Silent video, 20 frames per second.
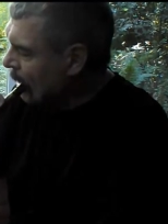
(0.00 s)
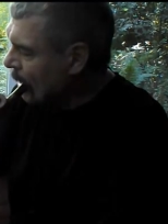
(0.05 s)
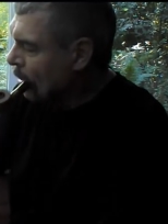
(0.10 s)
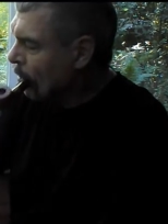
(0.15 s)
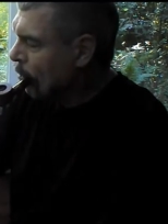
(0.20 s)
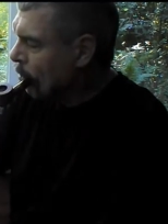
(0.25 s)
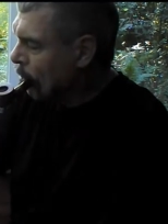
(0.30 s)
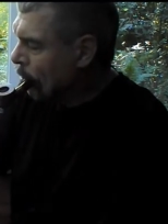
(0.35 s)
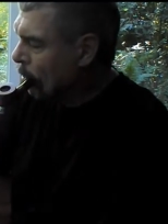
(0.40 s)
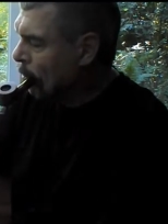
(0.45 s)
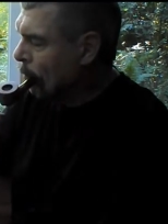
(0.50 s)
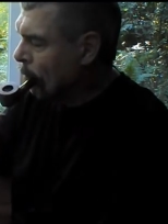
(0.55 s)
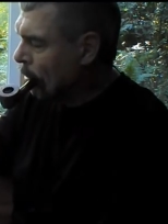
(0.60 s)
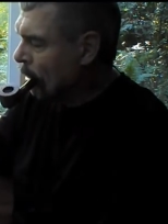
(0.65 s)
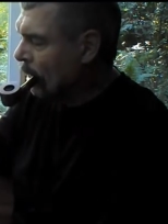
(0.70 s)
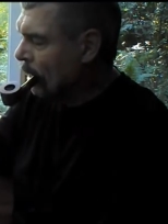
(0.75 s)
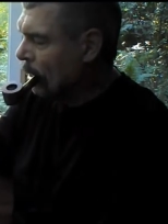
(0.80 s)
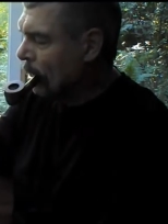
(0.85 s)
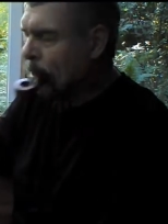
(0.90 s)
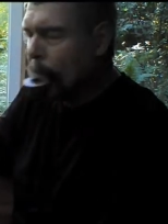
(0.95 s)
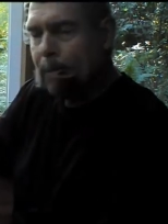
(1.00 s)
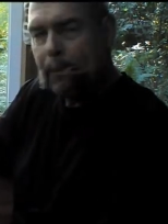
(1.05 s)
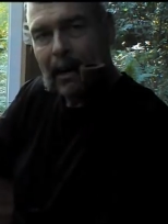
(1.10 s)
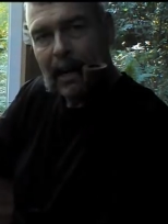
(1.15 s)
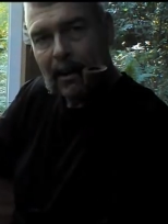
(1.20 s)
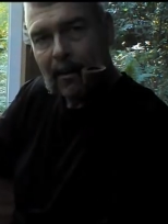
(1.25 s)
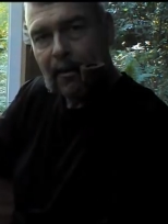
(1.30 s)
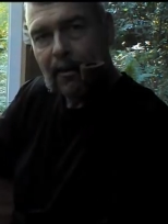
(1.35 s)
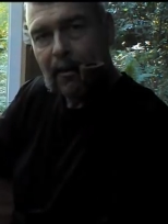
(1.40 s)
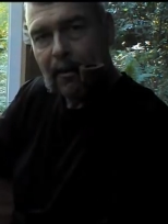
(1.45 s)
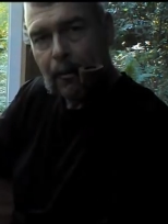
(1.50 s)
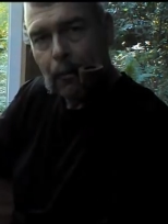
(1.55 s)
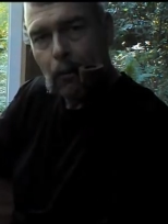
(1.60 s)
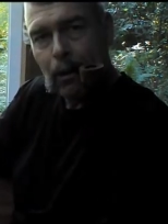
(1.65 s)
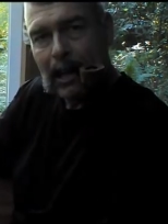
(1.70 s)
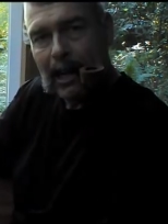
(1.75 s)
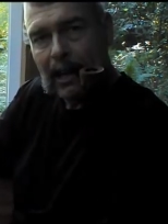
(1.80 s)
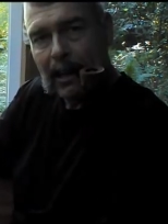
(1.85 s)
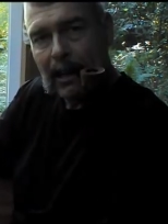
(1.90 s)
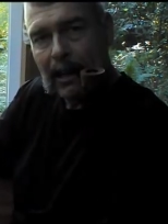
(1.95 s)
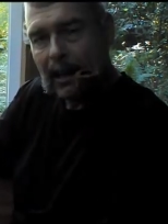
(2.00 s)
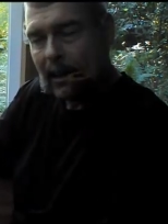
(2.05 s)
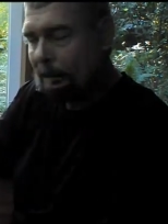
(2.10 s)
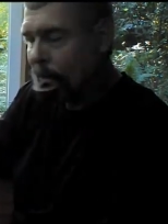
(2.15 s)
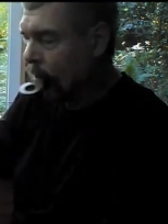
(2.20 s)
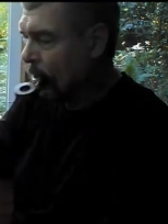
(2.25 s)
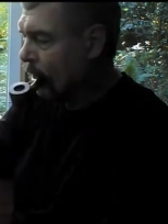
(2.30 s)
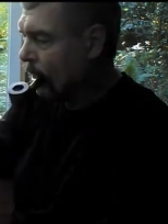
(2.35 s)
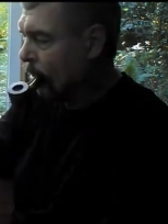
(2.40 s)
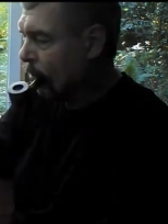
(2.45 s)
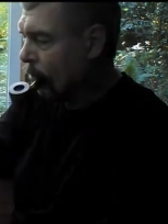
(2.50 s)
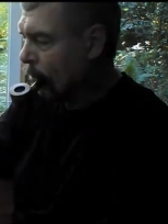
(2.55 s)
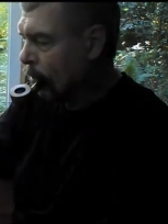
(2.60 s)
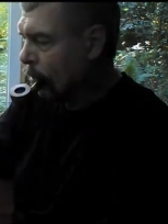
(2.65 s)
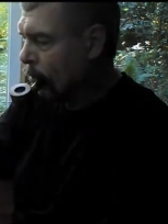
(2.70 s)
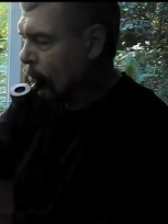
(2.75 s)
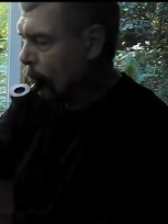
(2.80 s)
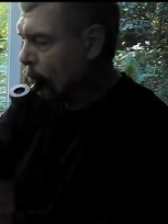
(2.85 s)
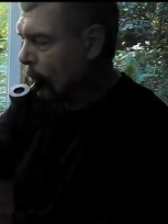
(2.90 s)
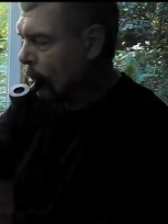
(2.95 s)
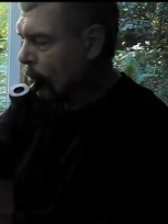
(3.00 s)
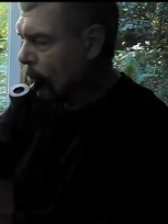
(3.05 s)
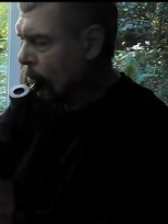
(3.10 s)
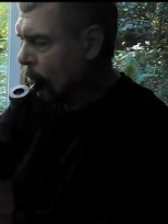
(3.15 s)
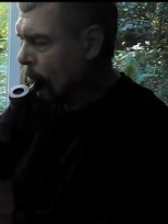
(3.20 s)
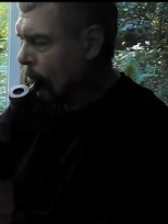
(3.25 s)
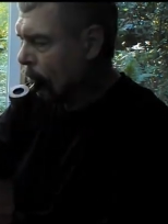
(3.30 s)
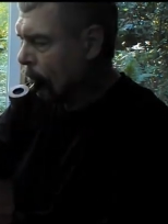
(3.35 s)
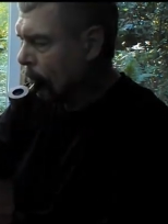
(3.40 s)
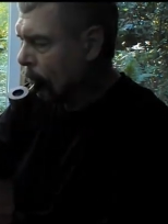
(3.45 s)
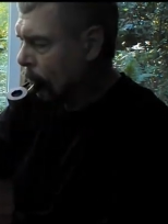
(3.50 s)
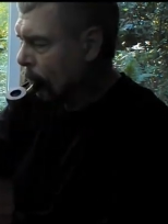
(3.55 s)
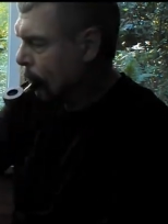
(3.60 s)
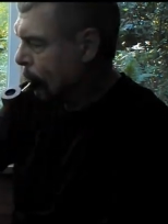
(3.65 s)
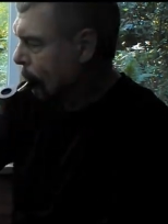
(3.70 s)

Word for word: I just don't think combust as well as a taller billiard.